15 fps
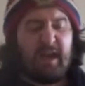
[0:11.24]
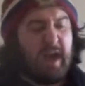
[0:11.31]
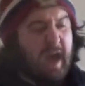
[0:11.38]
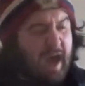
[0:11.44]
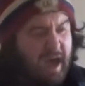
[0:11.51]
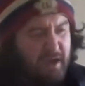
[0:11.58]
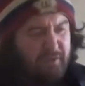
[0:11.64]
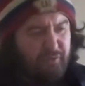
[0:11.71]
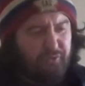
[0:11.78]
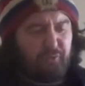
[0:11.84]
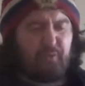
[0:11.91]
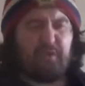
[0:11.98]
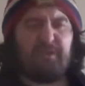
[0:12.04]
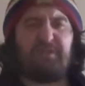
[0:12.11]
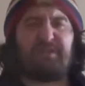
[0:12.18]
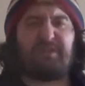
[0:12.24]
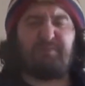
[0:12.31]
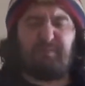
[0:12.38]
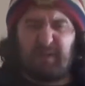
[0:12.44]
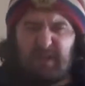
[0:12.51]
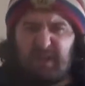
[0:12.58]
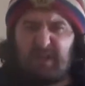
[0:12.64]
As we
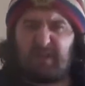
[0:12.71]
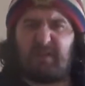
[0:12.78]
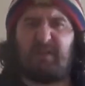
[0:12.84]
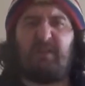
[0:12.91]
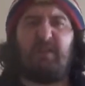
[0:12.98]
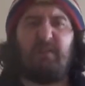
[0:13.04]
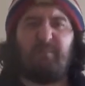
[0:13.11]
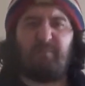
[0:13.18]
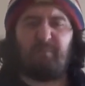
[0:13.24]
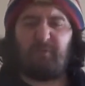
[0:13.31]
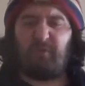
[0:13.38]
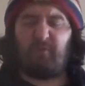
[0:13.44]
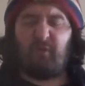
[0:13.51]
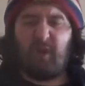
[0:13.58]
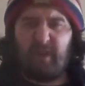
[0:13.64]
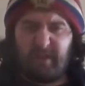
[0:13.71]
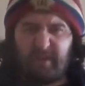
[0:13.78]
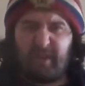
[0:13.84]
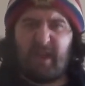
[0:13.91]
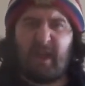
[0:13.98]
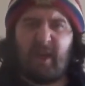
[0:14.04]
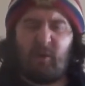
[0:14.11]
speak, right
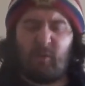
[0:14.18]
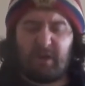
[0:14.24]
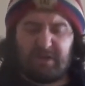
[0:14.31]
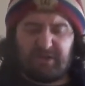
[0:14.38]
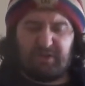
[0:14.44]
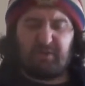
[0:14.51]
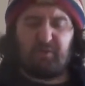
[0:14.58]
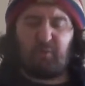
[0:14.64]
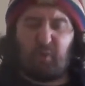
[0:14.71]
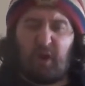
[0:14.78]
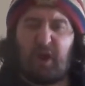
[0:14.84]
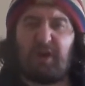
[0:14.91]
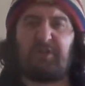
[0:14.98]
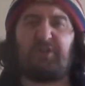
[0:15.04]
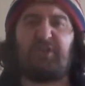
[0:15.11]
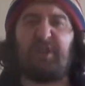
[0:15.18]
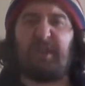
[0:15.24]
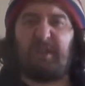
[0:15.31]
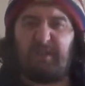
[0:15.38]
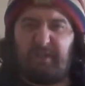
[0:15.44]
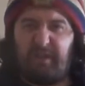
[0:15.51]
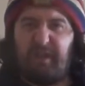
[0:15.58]
now, as you're
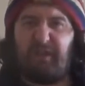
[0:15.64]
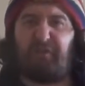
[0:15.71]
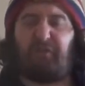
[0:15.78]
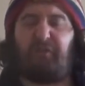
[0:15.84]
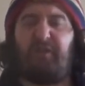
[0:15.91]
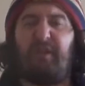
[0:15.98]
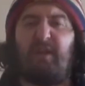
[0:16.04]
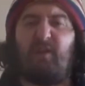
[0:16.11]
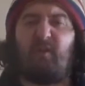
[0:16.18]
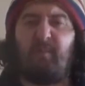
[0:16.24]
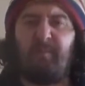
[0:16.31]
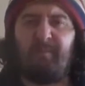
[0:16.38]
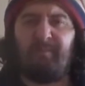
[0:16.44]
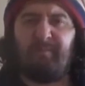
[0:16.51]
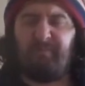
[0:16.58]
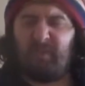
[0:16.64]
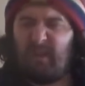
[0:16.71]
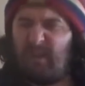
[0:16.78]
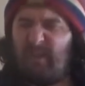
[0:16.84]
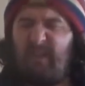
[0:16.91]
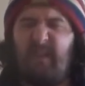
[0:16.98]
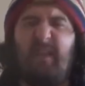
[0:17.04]
watching this, there
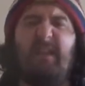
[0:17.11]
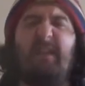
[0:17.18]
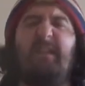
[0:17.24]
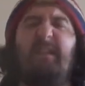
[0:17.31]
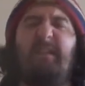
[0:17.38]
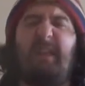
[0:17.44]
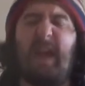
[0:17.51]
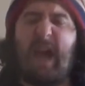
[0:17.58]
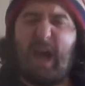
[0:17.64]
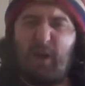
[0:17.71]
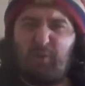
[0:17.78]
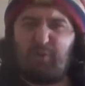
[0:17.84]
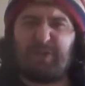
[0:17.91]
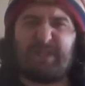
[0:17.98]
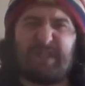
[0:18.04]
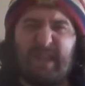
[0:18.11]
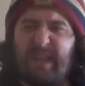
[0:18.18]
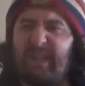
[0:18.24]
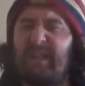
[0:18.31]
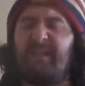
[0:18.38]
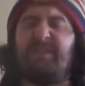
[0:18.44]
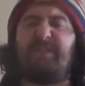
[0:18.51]

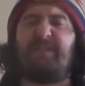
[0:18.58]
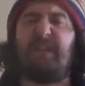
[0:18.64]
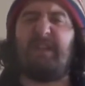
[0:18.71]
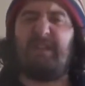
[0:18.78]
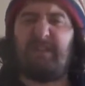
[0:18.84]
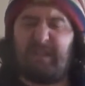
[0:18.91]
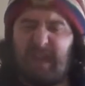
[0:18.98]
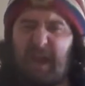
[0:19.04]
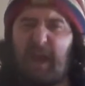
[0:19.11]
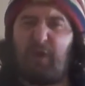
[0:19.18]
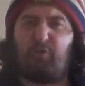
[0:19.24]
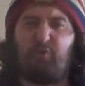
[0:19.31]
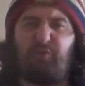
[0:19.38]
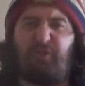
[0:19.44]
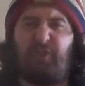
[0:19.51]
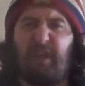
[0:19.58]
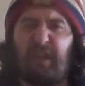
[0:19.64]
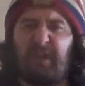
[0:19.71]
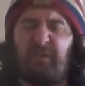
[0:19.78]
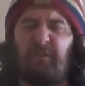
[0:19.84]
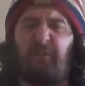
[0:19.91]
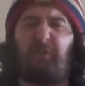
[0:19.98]
thousands and
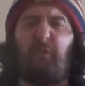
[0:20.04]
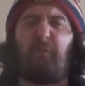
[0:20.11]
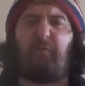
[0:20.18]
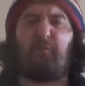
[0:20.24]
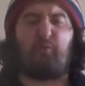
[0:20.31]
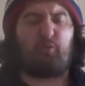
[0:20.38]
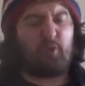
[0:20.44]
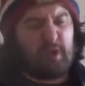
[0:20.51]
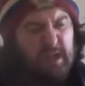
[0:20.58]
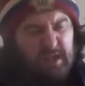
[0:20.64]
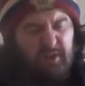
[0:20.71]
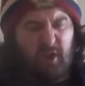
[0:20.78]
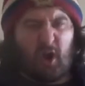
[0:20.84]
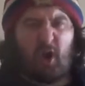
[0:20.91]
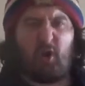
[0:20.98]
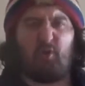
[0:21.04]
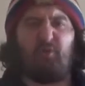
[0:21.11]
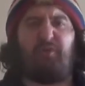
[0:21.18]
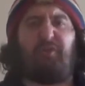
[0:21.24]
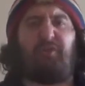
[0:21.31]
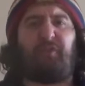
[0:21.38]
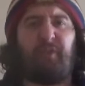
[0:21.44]
thousands of
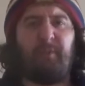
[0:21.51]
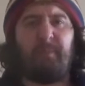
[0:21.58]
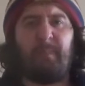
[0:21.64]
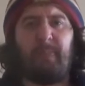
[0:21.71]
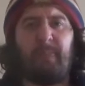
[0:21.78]
retards,